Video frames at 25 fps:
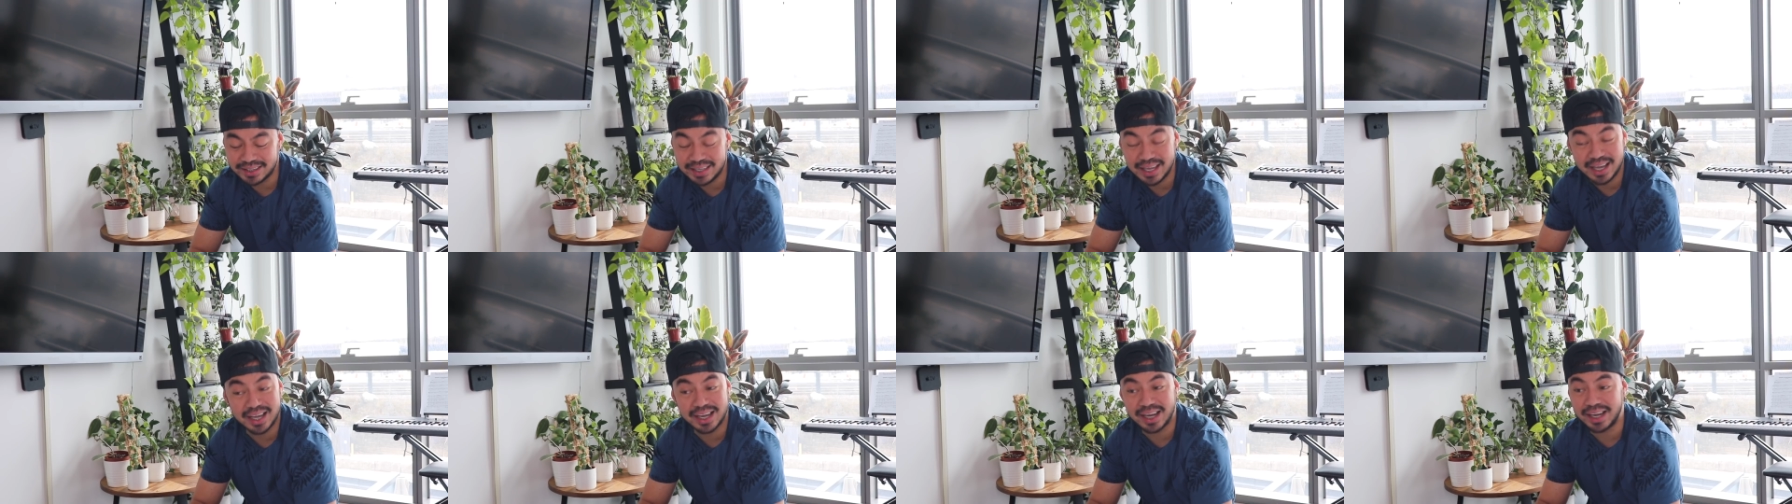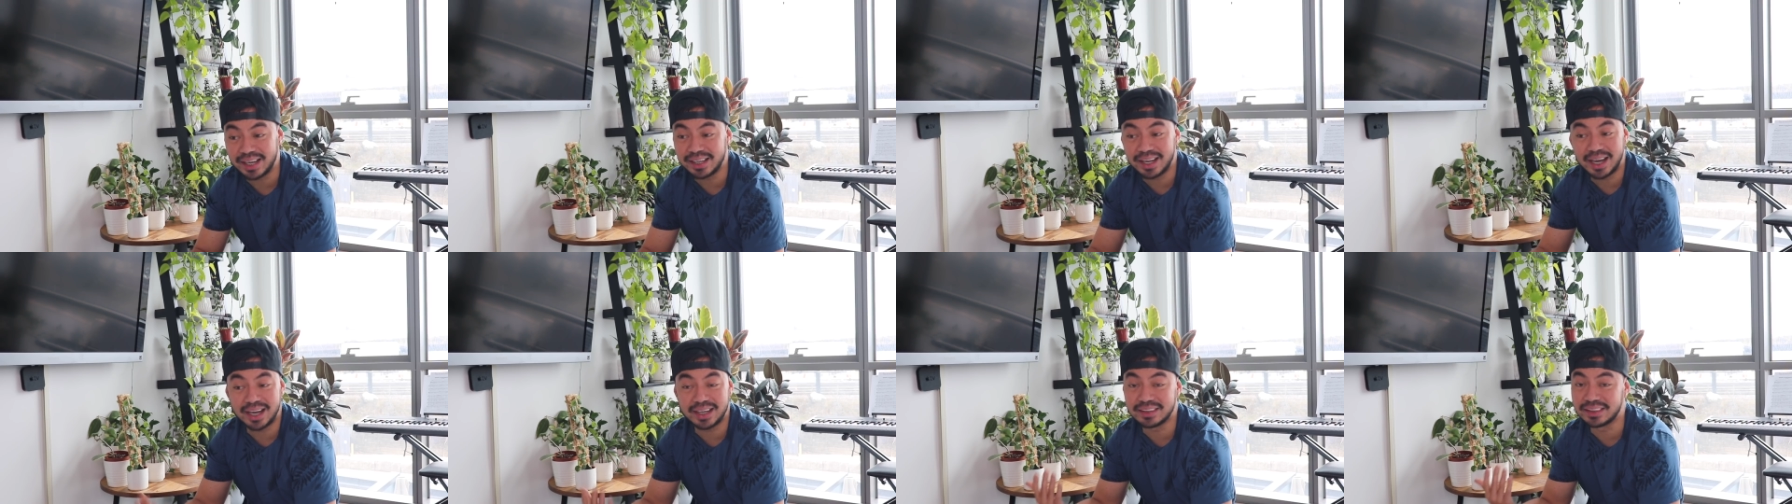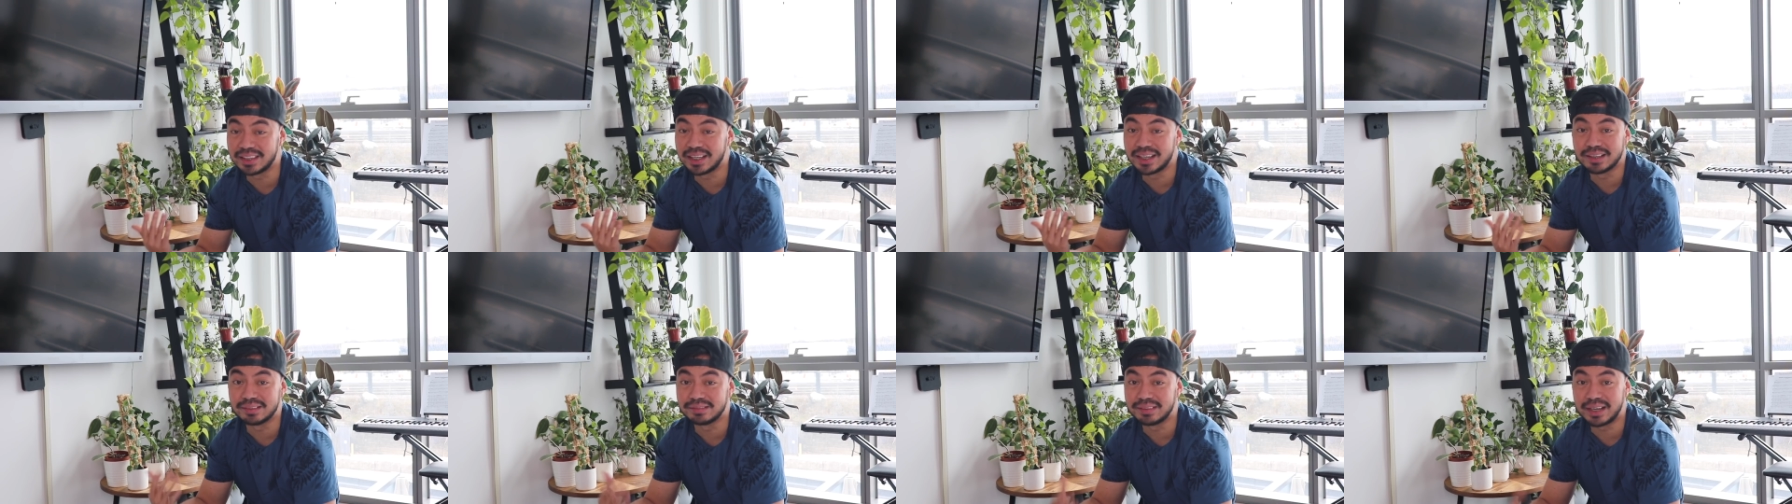yeah, I, I,
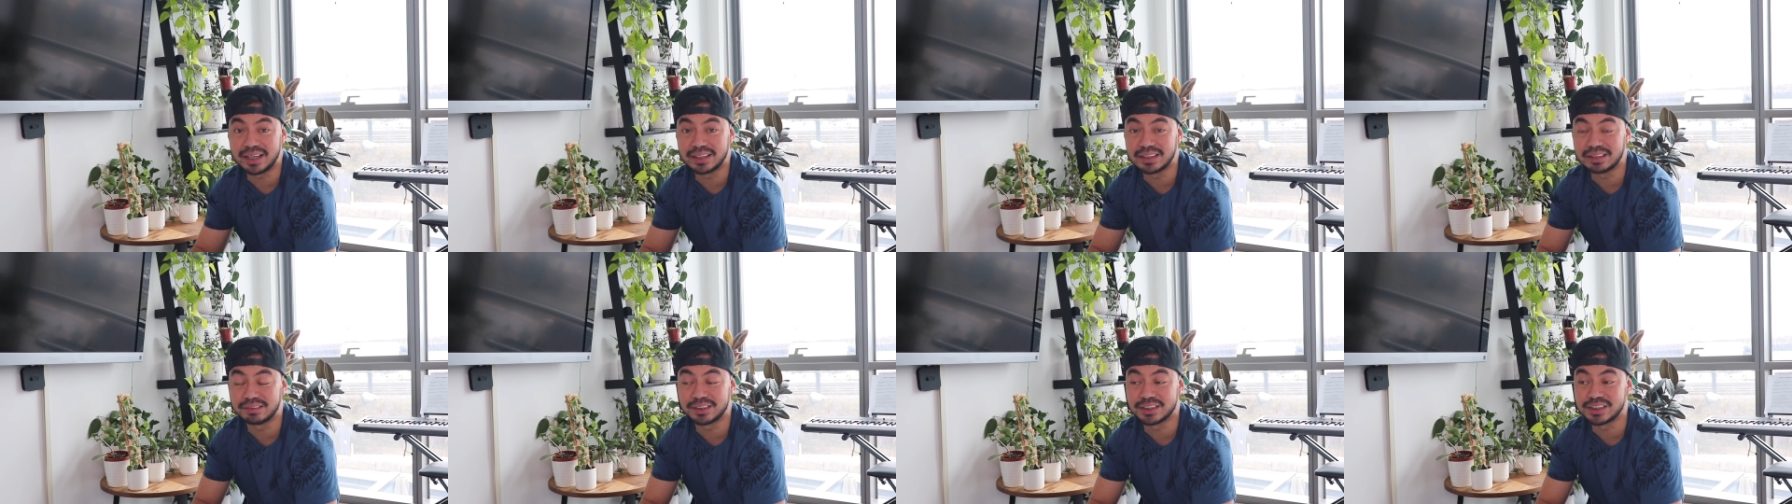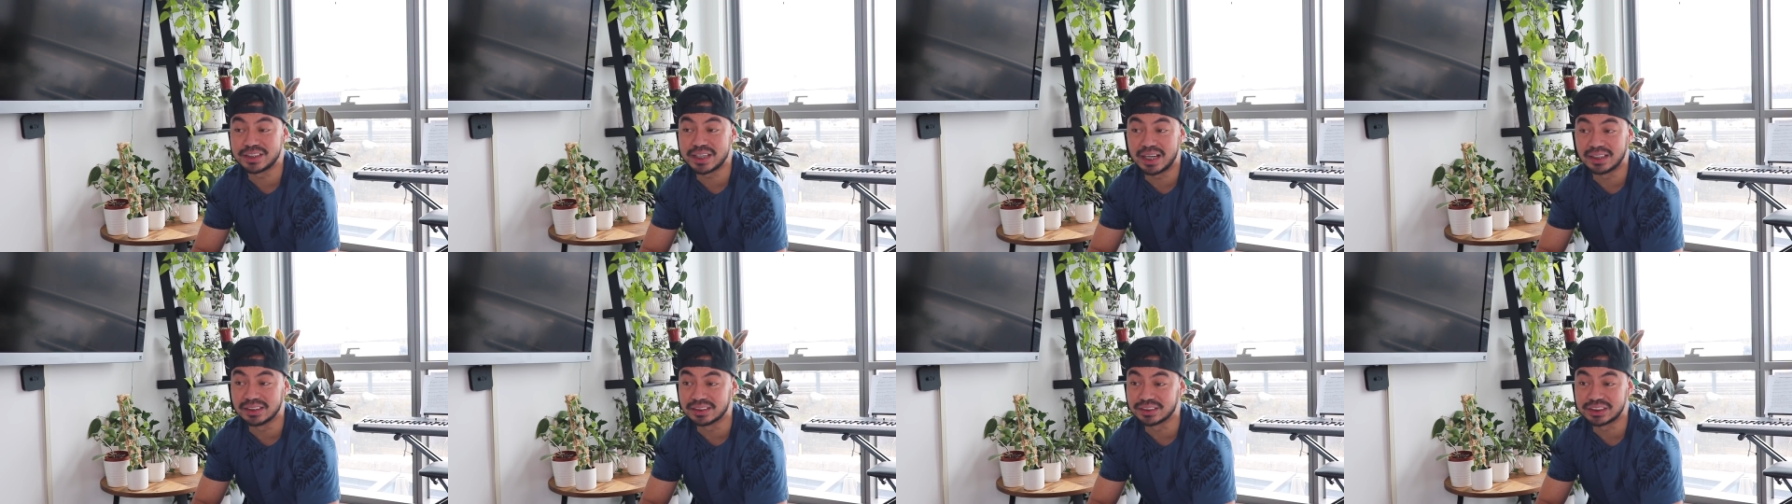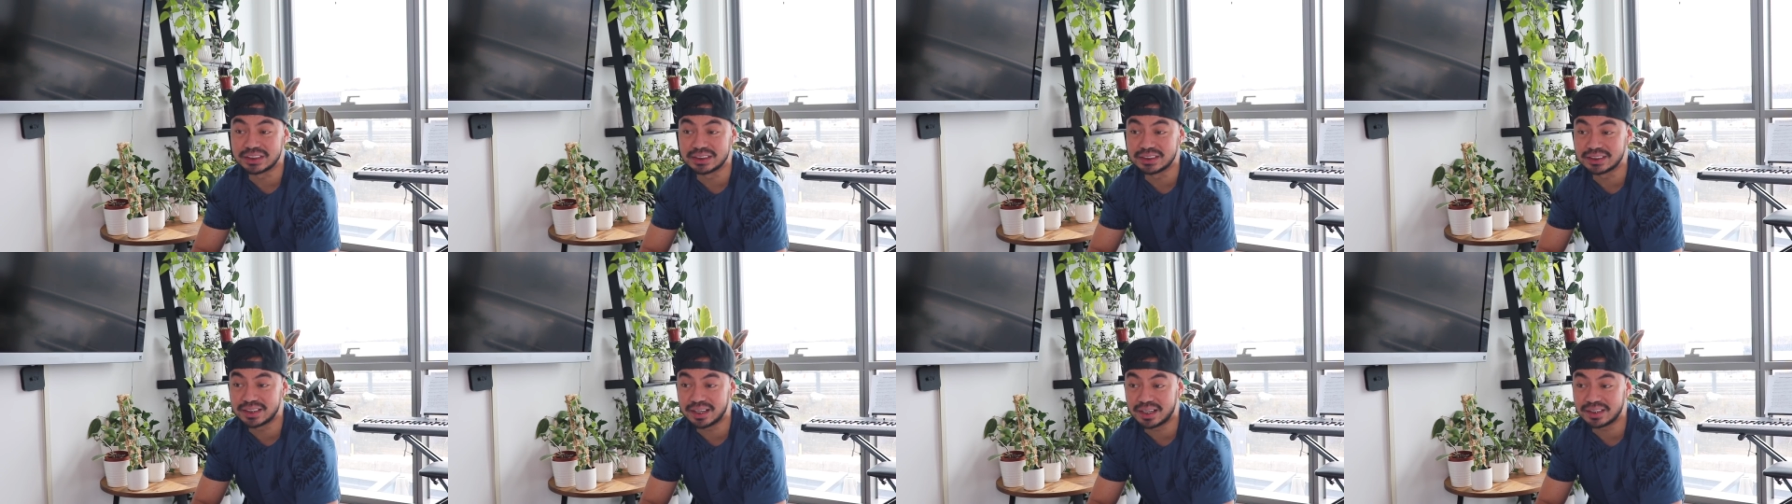love I love her channel.
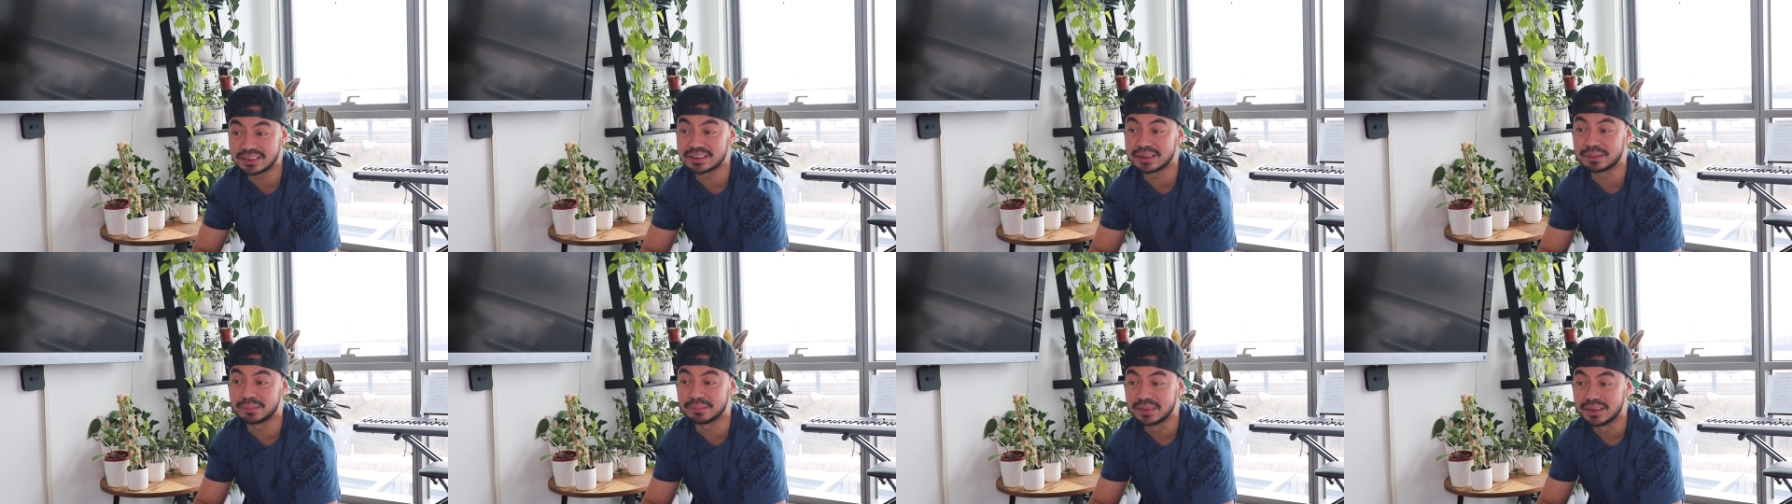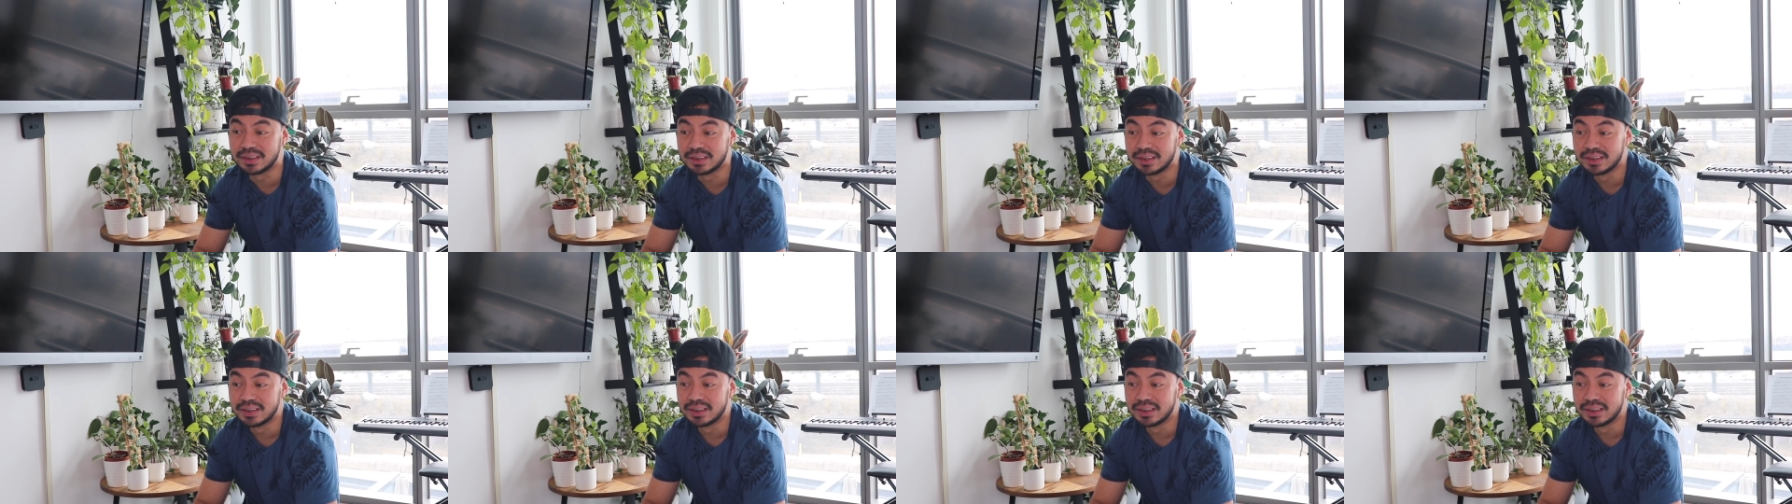She's got some.